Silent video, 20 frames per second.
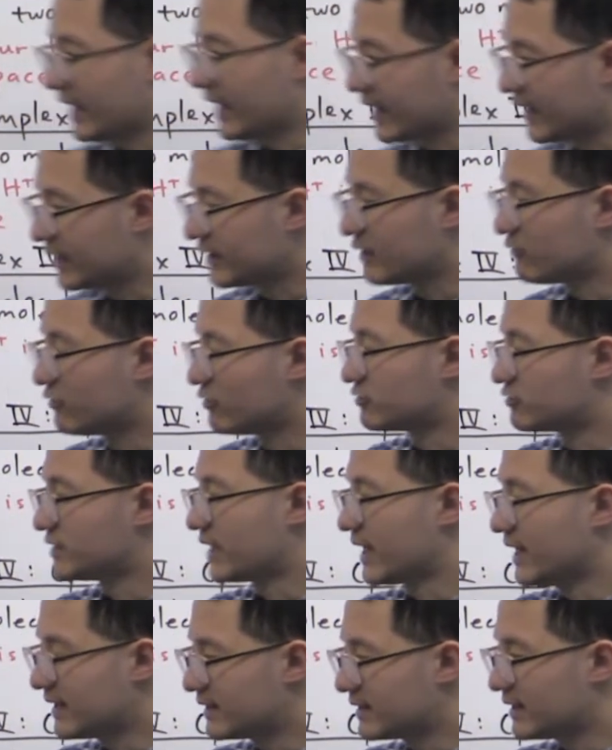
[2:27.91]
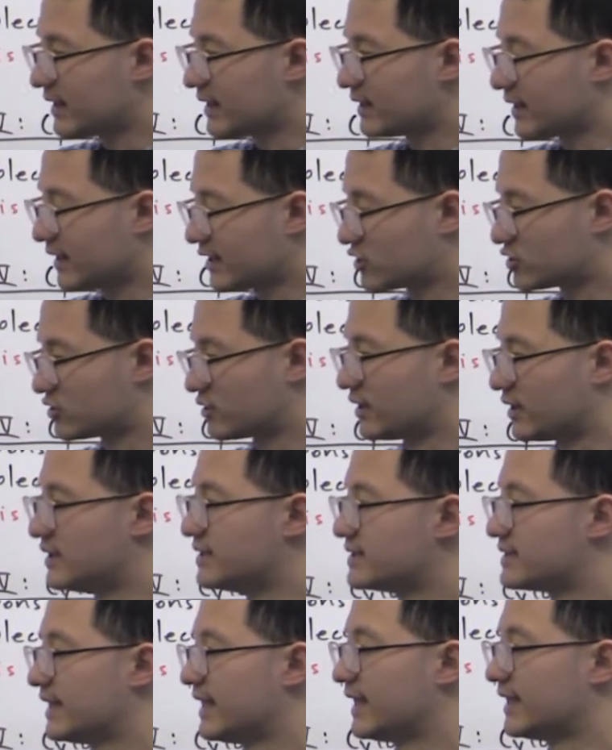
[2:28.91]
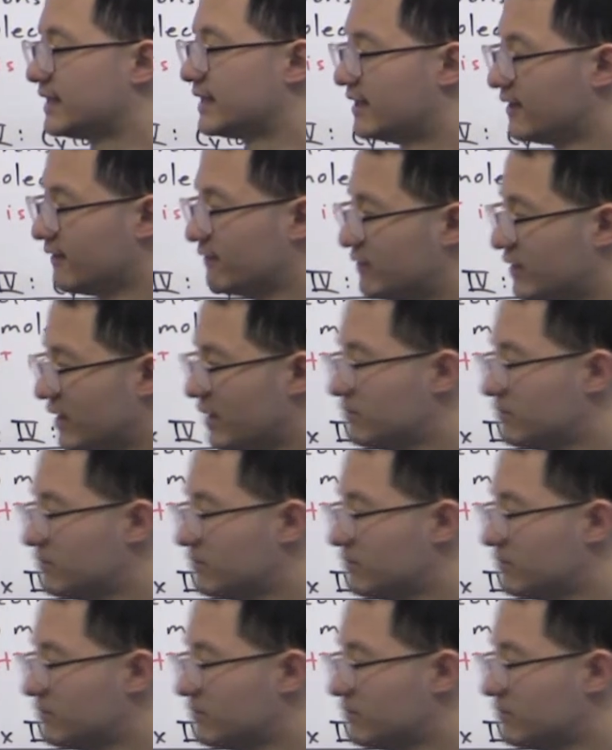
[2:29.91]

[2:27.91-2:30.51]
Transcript: and it will take the electrons and give